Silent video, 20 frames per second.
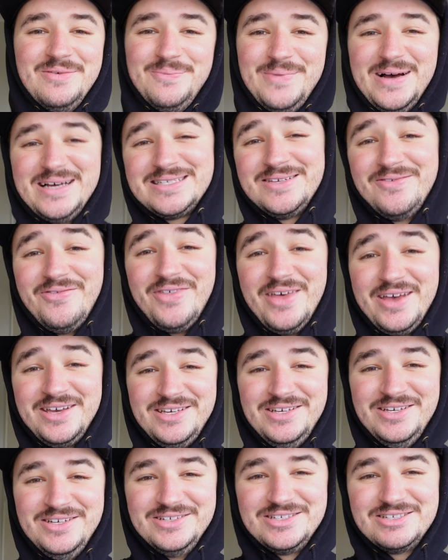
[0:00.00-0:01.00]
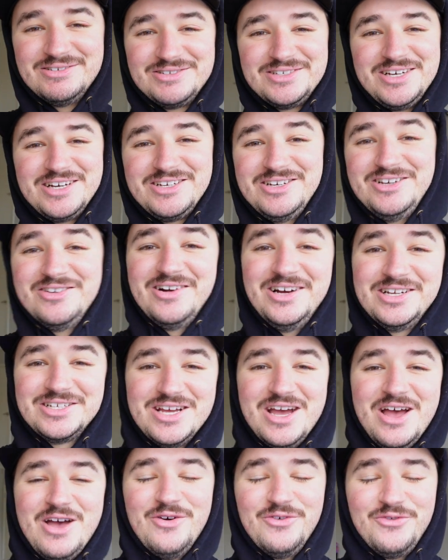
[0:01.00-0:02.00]
Massive thank you to Otaku Garage
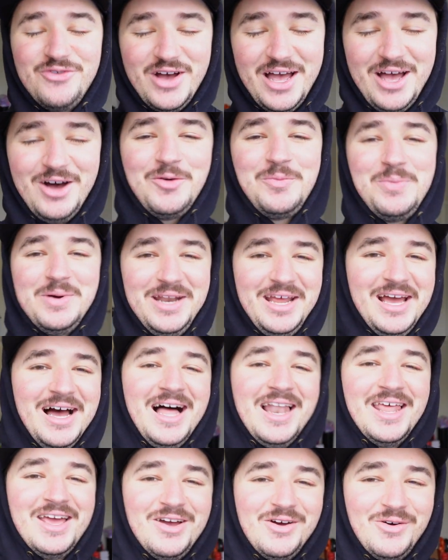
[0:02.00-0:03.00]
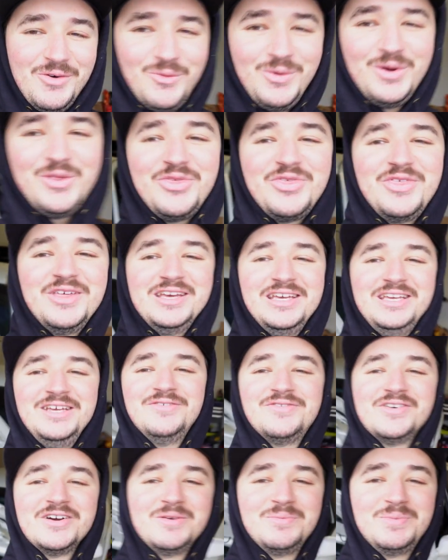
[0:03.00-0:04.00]
for helping out with the
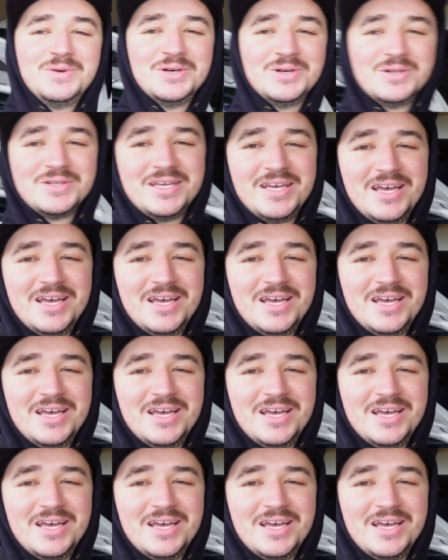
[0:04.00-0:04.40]
Evo build.